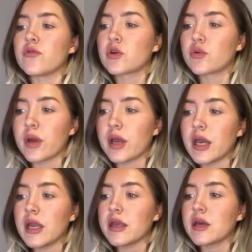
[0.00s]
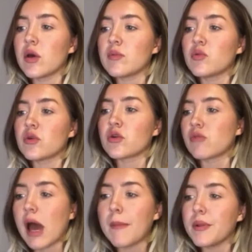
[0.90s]
of crane equipped with a
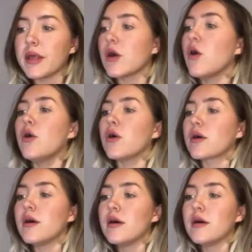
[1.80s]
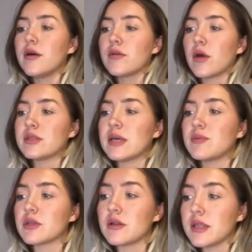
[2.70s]
grappling hook that was able